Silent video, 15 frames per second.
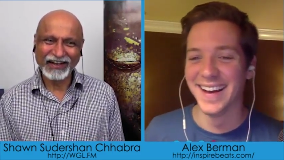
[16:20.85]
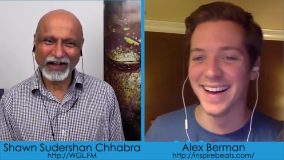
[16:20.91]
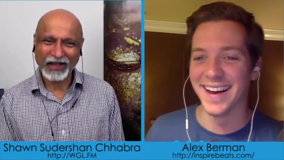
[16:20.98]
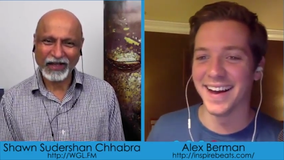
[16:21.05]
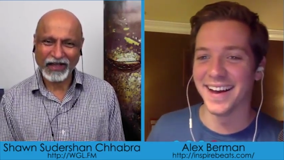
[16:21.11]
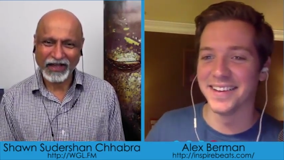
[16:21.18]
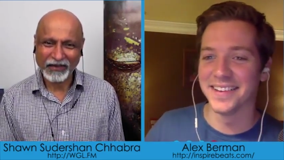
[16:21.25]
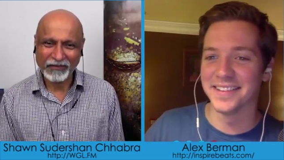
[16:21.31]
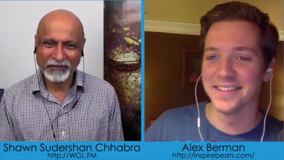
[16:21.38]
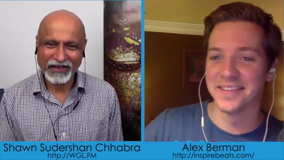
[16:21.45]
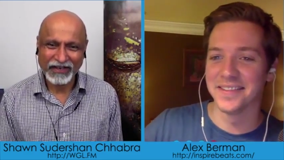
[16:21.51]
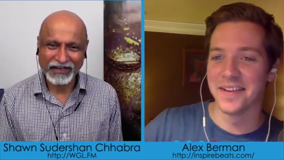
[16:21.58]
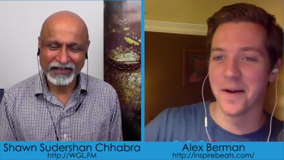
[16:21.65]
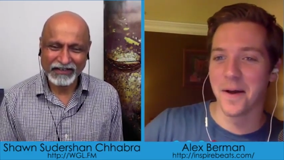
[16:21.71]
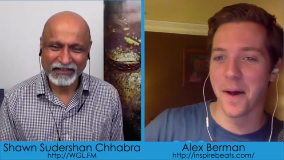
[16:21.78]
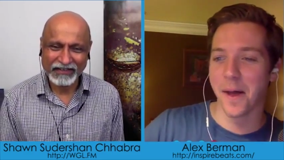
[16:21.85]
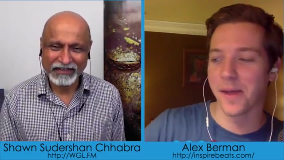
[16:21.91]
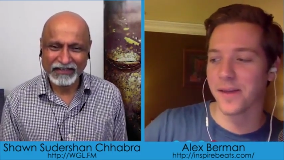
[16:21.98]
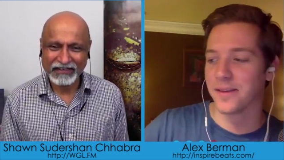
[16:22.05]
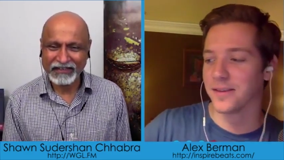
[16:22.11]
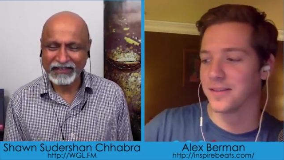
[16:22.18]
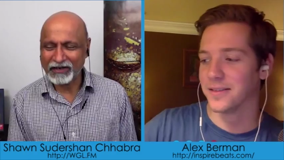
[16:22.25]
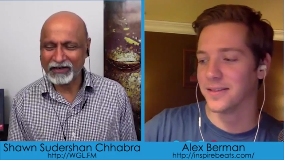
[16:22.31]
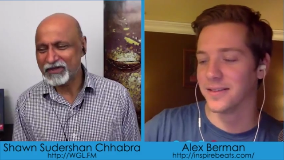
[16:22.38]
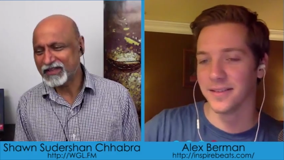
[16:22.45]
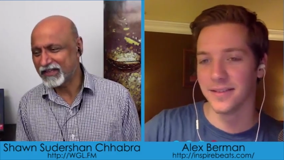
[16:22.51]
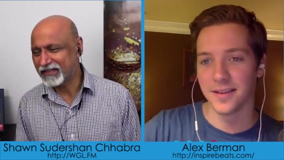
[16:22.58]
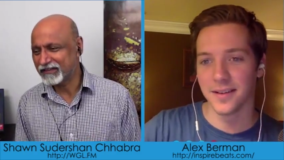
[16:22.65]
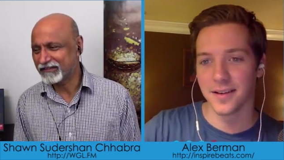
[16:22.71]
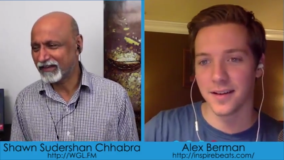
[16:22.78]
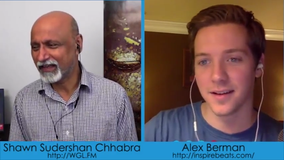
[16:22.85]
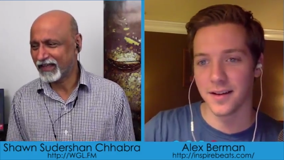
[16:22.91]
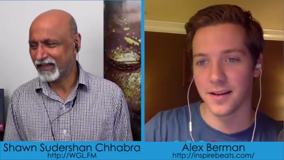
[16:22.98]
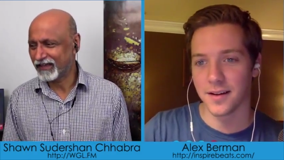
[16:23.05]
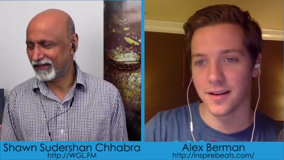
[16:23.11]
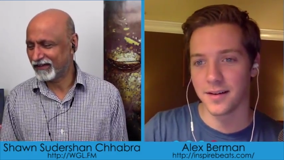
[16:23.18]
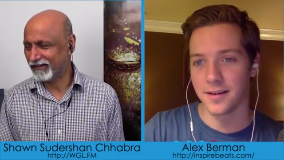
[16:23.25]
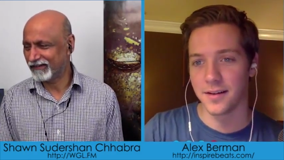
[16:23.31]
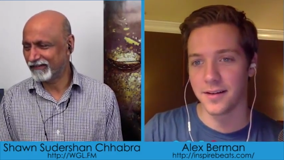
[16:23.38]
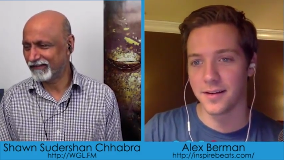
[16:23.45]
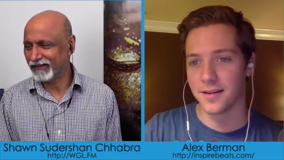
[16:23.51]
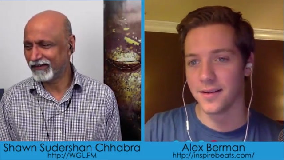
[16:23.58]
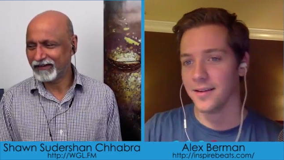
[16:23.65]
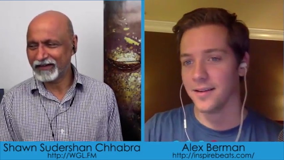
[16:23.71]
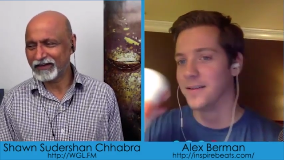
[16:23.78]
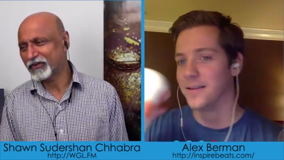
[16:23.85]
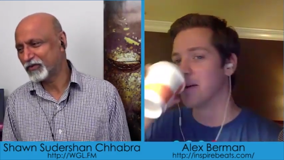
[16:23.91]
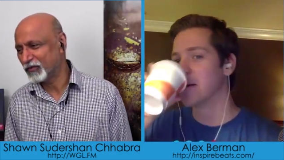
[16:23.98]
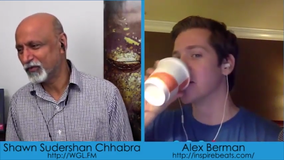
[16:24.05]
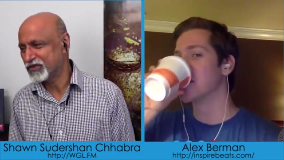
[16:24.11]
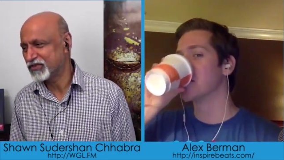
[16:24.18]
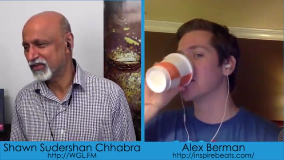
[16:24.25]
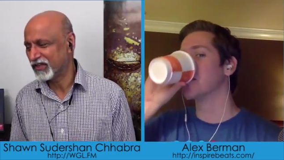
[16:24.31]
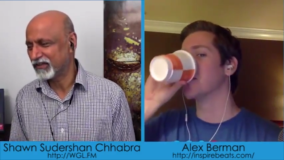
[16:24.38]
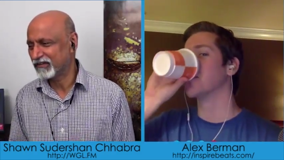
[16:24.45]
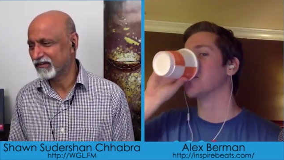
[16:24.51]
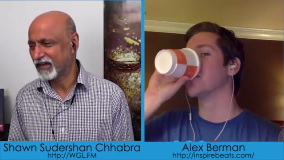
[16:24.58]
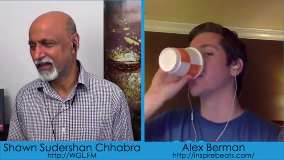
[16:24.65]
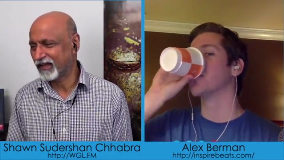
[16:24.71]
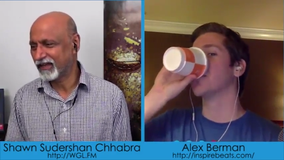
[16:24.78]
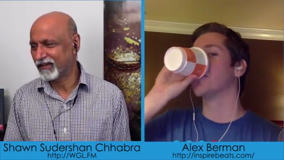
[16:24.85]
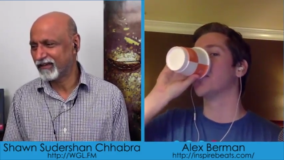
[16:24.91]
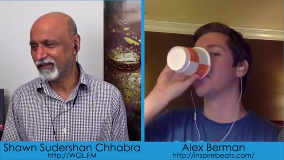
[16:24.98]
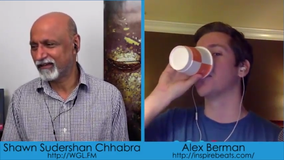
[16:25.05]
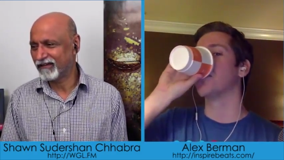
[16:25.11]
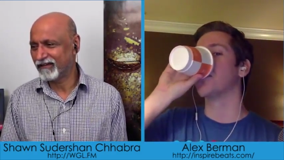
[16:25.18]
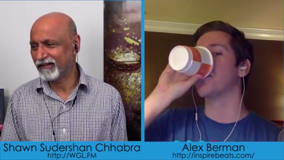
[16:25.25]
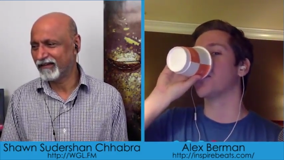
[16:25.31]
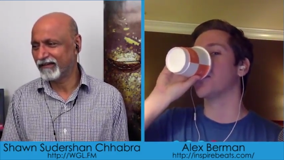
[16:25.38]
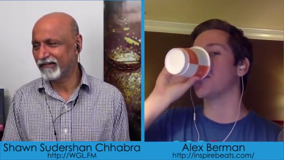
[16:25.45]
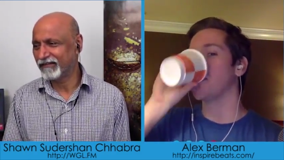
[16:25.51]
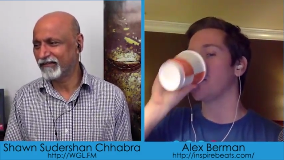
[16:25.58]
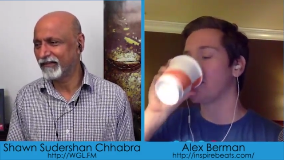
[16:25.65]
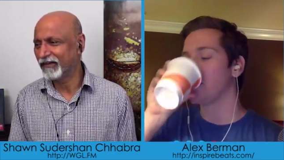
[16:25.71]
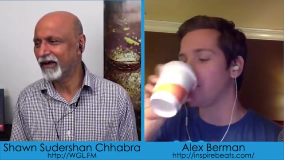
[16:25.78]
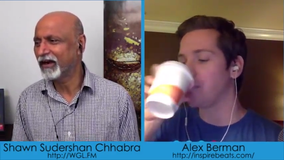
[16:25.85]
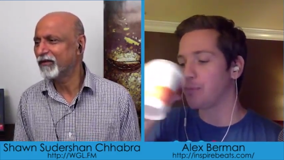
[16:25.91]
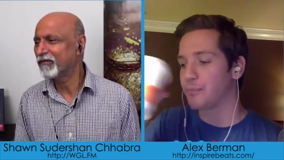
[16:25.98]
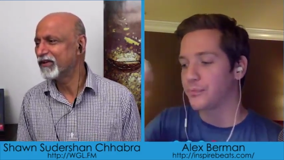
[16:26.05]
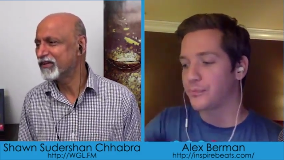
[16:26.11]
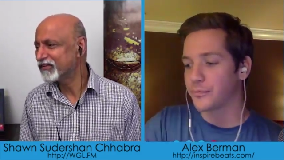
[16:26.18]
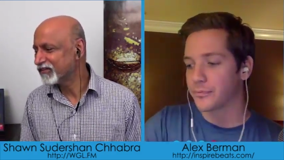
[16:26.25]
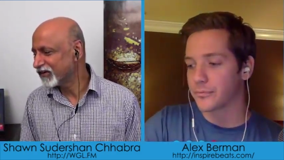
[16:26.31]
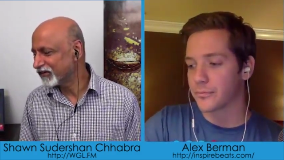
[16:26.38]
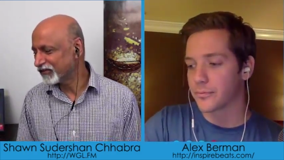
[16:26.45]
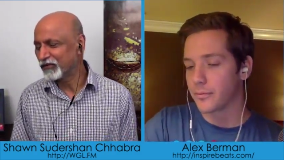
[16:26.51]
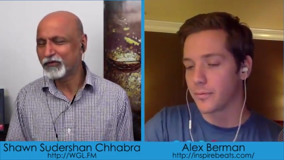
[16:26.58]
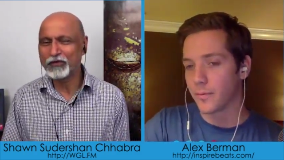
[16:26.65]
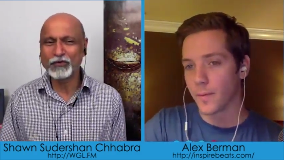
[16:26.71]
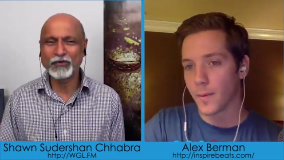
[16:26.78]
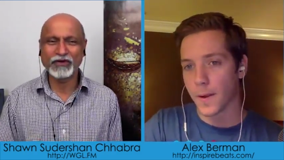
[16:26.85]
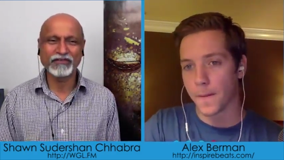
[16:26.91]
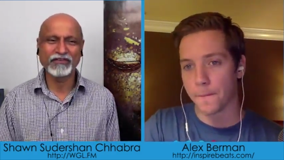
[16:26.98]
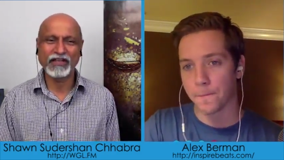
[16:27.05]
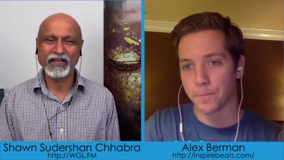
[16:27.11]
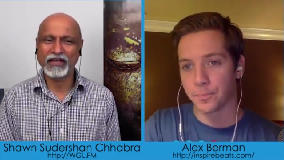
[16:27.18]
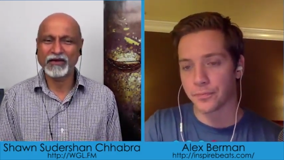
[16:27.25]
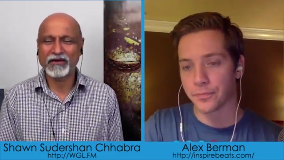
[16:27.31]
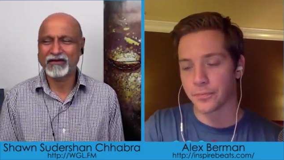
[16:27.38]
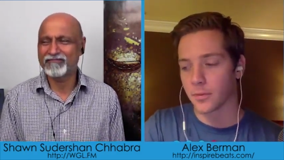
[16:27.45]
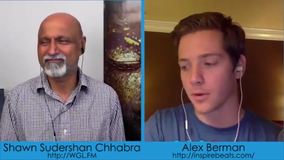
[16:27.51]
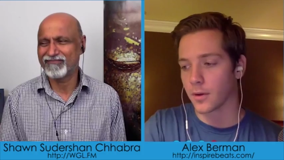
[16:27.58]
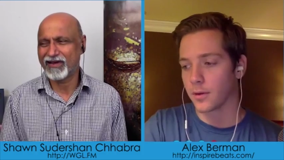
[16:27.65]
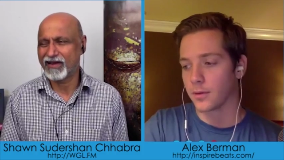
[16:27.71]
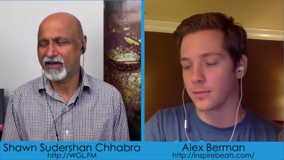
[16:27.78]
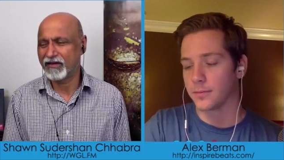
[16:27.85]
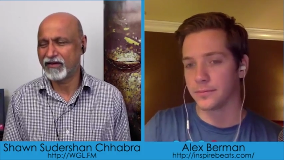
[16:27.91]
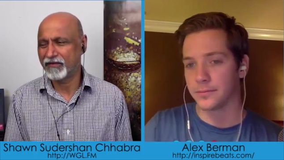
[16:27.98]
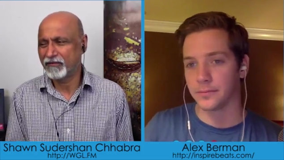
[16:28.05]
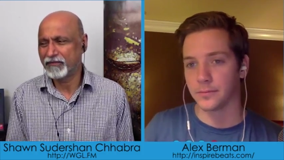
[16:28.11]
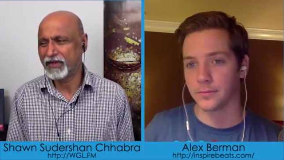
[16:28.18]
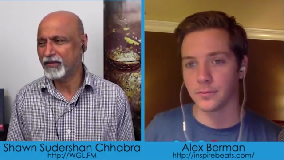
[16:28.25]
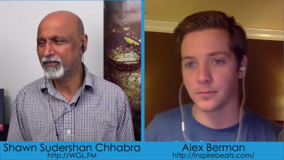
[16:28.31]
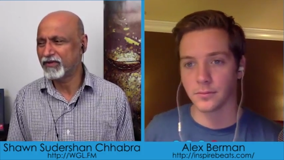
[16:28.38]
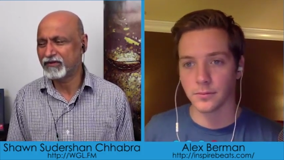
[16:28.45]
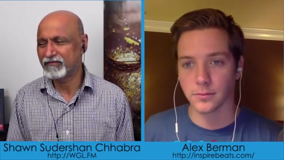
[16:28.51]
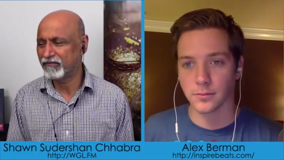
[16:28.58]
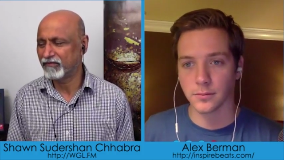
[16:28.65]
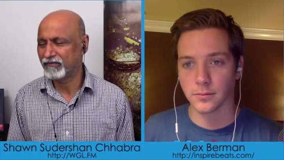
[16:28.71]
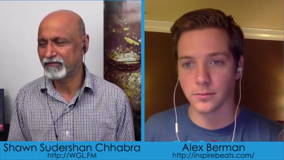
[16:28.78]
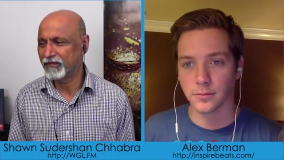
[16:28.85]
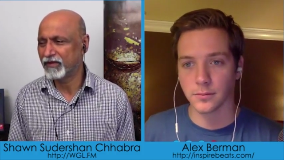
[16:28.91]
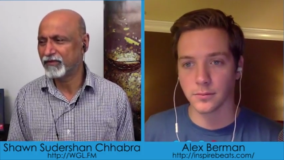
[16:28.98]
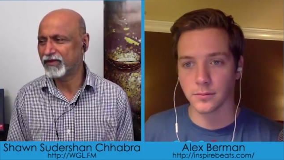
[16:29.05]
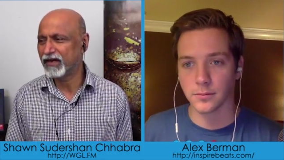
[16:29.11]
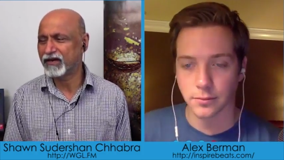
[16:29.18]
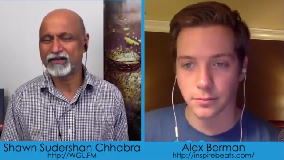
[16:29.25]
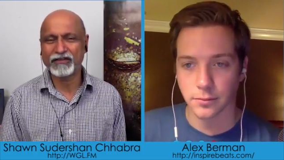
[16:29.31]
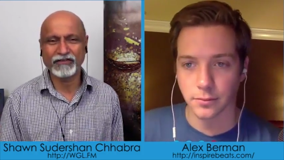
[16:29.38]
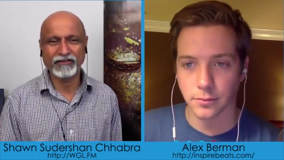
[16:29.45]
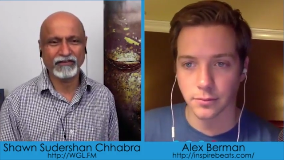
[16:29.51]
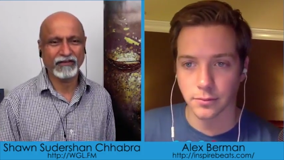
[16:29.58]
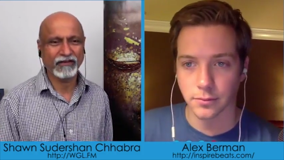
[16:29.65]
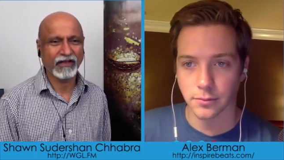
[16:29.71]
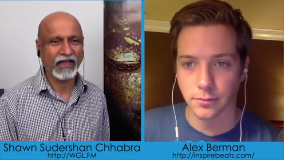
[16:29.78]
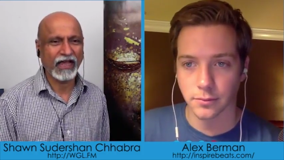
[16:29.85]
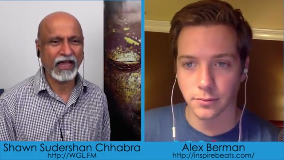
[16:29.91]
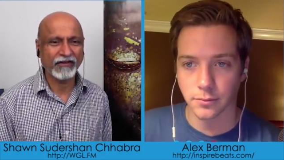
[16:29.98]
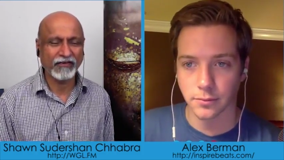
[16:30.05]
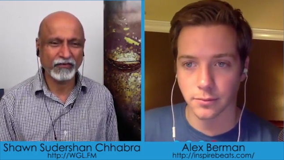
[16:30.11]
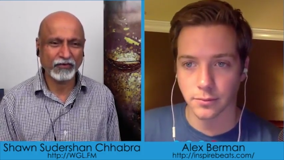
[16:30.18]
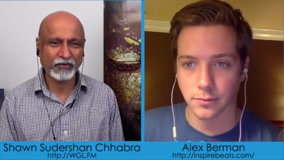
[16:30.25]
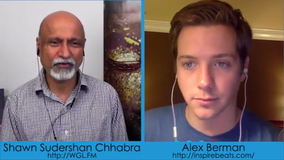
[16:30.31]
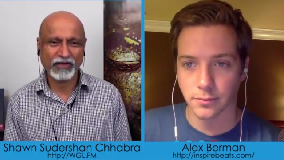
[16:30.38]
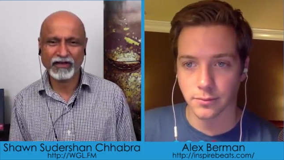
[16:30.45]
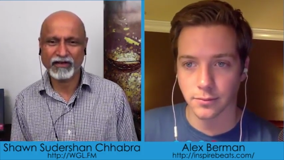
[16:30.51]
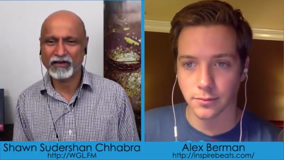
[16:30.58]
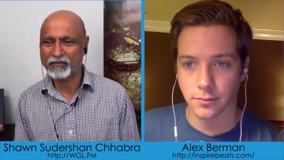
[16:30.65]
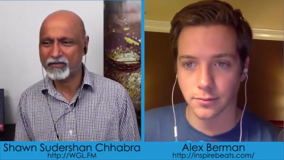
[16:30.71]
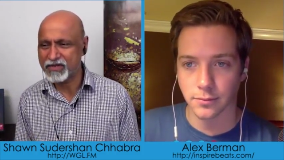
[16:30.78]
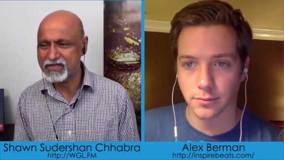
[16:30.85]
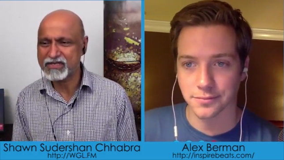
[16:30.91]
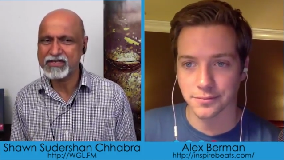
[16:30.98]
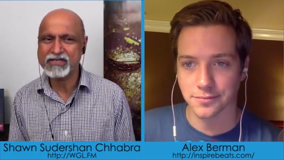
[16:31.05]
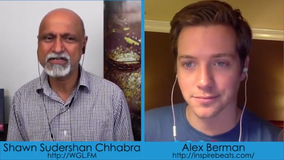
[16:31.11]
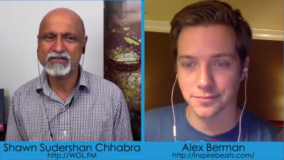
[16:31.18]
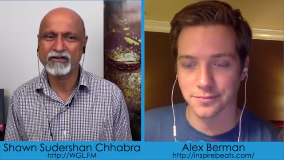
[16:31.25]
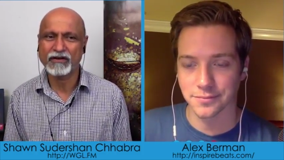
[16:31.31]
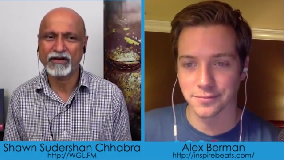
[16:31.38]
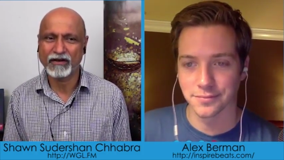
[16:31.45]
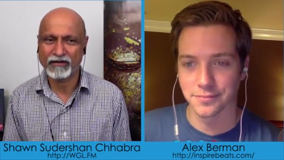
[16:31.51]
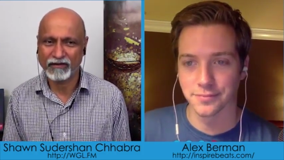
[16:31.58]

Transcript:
Speaker 1: I, I mean, tell me this like, let us switch this. Like, a lot of listeners and viewers, they are maybe, maybe at least half of those are in business or